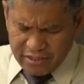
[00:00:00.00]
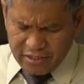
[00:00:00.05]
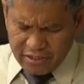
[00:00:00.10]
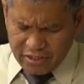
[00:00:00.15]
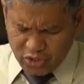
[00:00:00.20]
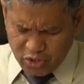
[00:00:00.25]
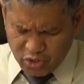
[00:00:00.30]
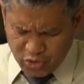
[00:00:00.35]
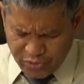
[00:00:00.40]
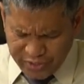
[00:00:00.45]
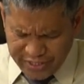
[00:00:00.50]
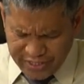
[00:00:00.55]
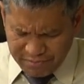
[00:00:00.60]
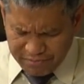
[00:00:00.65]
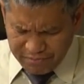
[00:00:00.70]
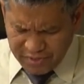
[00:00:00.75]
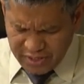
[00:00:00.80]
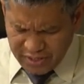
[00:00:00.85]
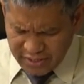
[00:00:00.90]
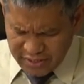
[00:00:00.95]

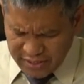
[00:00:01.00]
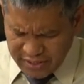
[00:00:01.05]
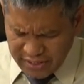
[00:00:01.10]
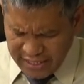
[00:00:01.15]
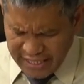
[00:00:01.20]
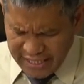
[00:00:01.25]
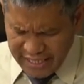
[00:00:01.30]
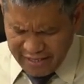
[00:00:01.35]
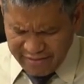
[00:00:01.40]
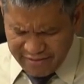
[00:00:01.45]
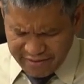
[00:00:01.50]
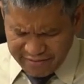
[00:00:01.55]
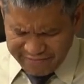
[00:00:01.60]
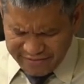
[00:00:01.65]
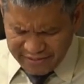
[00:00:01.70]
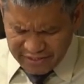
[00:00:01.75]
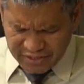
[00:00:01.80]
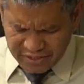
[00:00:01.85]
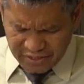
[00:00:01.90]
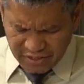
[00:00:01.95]
trimmed and their
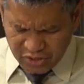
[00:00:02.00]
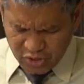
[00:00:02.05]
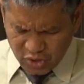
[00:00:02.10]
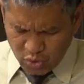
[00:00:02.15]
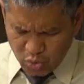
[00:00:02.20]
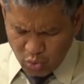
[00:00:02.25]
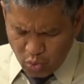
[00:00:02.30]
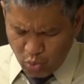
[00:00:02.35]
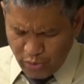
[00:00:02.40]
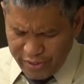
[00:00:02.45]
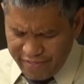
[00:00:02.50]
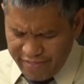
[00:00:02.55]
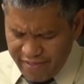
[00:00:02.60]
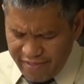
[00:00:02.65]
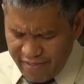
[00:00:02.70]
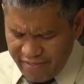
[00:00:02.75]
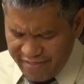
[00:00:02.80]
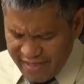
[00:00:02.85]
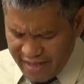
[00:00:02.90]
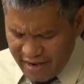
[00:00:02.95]
vessels with
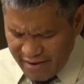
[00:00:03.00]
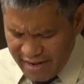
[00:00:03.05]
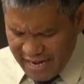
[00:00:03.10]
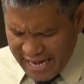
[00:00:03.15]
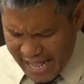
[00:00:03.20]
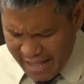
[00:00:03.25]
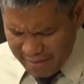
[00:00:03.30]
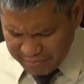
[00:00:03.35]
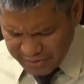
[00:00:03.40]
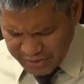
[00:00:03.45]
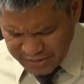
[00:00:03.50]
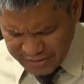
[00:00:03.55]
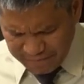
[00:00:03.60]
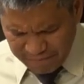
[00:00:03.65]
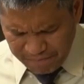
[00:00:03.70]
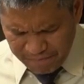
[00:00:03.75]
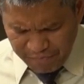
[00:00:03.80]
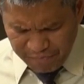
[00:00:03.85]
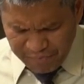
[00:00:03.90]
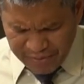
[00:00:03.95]
their lamps,
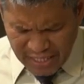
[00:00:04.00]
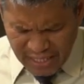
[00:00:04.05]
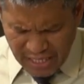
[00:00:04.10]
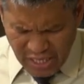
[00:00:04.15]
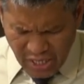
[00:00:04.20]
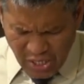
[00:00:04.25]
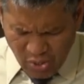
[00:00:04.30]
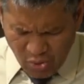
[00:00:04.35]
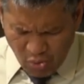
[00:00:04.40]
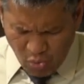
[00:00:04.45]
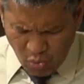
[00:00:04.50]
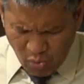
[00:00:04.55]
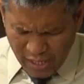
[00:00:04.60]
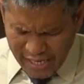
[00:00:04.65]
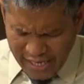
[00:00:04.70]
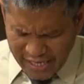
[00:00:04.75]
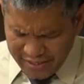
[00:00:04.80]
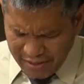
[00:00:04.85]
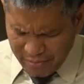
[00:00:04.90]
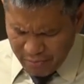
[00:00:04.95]
while
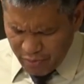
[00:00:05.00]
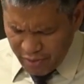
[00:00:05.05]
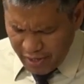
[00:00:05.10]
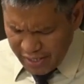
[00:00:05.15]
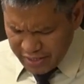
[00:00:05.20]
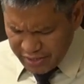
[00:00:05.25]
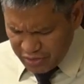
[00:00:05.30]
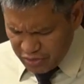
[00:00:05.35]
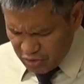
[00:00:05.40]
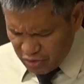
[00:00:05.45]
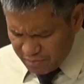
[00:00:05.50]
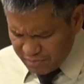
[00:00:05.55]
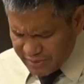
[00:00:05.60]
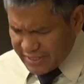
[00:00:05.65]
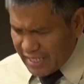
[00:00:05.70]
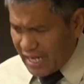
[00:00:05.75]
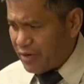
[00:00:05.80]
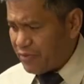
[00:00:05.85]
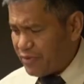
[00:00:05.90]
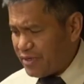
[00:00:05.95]
the bridegroom
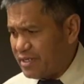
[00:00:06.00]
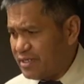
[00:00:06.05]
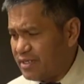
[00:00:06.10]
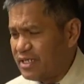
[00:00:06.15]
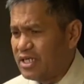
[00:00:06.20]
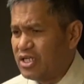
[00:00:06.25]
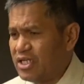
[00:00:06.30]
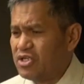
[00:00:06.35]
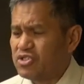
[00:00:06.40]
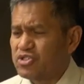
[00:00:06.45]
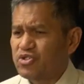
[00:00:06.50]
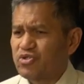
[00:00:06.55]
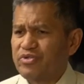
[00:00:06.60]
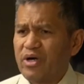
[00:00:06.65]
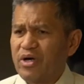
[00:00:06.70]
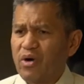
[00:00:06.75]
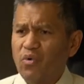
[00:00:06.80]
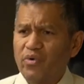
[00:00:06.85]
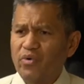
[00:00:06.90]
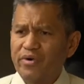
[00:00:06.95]
tarried. So the
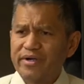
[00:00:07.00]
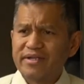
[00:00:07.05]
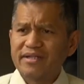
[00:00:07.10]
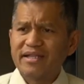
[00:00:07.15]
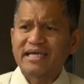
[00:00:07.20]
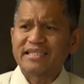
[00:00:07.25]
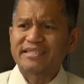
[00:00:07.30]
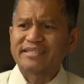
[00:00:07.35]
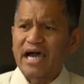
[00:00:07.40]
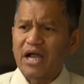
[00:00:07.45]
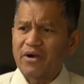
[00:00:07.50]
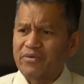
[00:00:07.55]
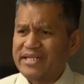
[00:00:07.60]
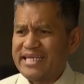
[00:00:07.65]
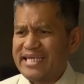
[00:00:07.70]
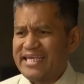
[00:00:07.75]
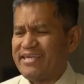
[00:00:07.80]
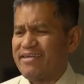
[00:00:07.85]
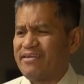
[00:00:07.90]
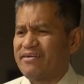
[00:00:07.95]
word tarried
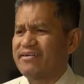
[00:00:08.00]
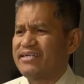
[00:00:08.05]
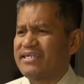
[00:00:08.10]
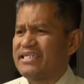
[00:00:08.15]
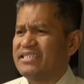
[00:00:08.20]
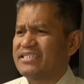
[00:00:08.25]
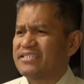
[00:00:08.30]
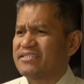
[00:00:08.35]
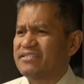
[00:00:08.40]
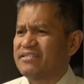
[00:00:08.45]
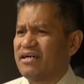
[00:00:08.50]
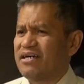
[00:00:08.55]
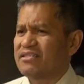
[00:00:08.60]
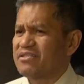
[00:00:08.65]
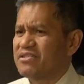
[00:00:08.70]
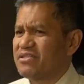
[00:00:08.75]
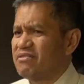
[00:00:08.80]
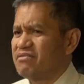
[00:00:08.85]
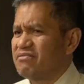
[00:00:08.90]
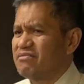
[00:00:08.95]
here is not,
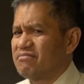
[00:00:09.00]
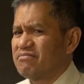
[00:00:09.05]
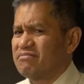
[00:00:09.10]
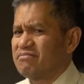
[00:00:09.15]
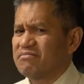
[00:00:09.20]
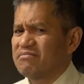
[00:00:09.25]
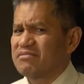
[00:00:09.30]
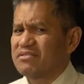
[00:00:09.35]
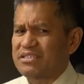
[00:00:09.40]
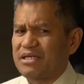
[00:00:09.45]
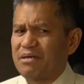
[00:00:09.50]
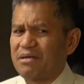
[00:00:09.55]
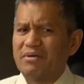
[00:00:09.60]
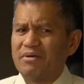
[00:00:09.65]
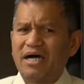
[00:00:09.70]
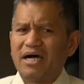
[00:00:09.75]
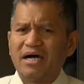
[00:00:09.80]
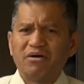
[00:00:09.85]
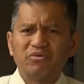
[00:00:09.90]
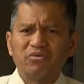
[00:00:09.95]
somehow
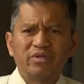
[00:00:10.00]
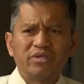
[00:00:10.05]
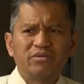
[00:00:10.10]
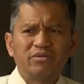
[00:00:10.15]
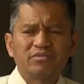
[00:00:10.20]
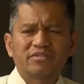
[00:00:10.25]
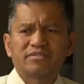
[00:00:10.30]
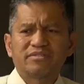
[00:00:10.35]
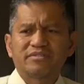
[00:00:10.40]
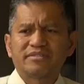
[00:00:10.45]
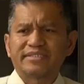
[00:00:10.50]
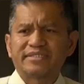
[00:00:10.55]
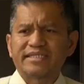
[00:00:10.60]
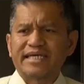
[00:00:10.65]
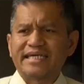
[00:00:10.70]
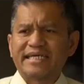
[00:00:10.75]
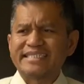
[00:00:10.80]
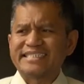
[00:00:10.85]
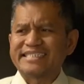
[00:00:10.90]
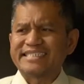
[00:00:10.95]
we
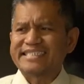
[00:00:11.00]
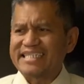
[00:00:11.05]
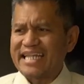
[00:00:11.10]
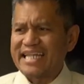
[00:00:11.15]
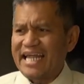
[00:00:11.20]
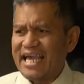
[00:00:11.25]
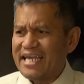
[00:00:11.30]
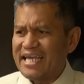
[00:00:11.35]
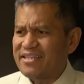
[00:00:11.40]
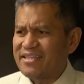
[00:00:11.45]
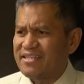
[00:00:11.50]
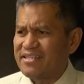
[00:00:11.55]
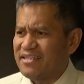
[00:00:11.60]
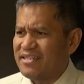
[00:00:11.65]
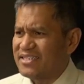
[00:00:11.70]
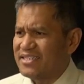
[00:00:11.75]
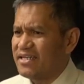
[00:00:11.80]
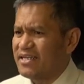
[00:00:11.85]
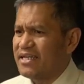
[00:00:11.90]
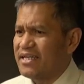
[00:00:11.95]
translated it as
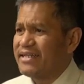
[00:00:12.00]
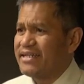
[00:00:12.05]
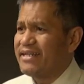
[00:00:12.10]
delayed.